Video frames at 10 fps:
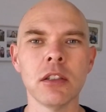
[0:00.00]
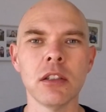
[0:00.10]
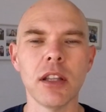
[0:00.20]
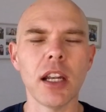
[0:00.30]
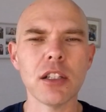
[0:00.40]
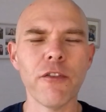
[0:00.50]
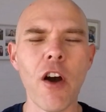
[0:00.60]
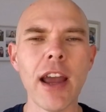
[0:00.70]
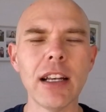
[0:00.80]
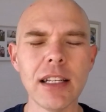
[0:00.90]
that it's
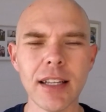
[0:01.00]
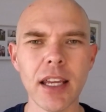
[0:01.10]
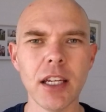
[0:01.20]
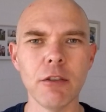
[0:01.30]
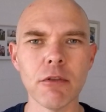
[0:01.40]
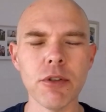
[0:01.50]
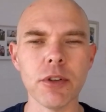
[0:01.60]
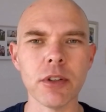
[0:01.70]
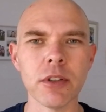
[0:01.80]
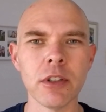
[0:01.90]
finally taken root
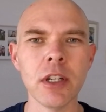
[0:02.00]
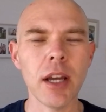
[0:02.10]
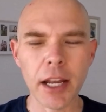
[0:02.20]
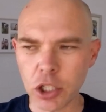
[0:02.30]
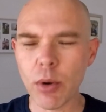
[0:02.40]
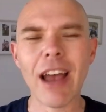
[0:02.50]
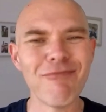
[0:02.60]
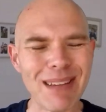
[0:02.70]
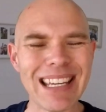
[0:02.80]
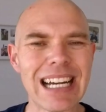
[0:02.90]
and you have
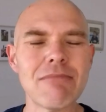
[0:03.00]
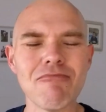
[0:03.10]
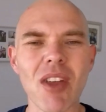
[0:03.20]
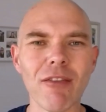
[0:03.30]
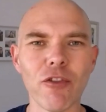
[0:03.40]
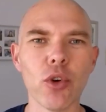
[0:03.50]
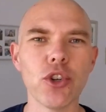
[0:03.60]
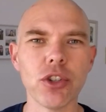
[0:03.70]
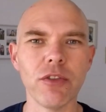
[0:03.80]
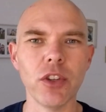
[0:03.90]
become that
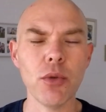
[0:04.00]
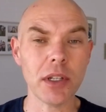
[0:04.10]
version of you.